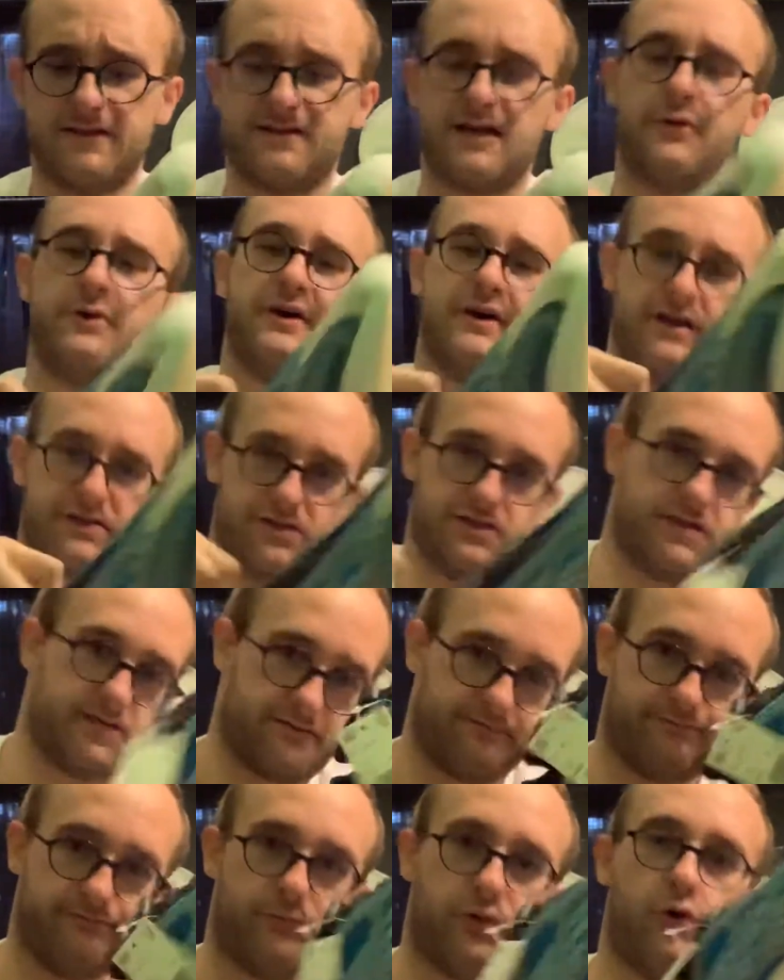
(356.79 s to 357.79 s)
That way you can actually just
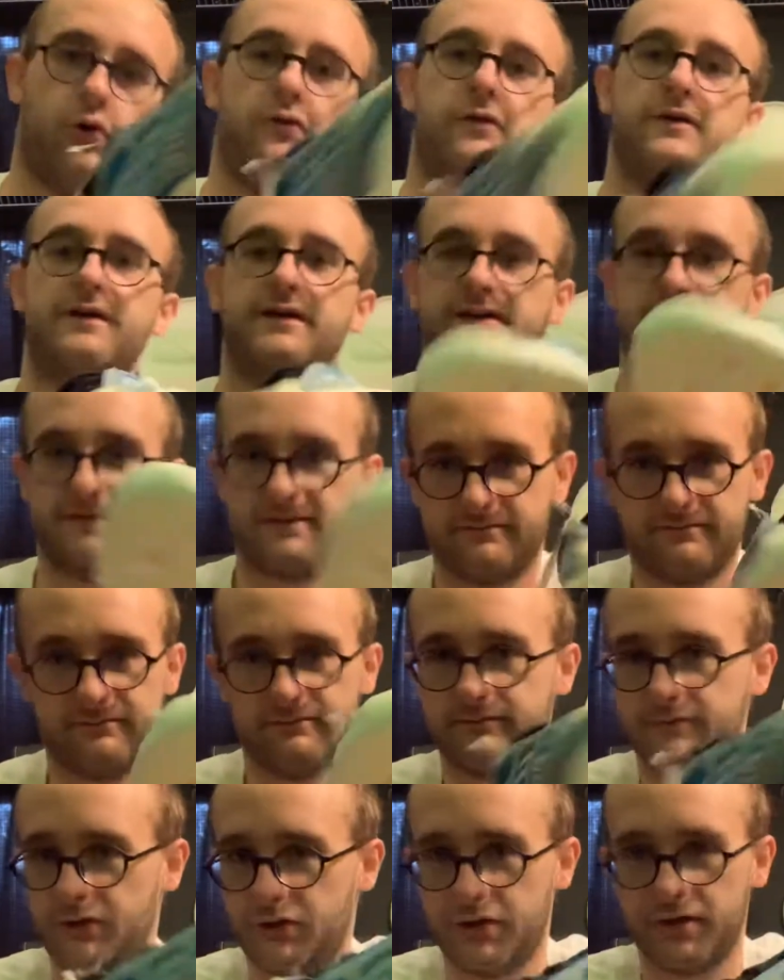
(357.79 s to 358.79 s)
pull this,
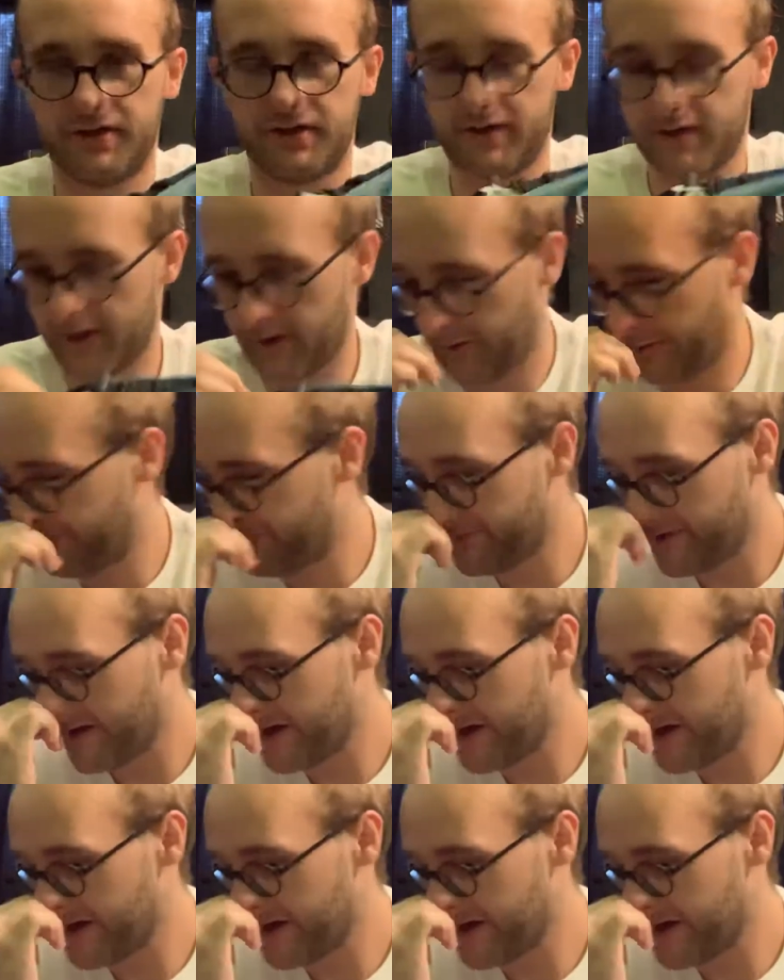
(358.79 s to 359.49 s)
you're good to go.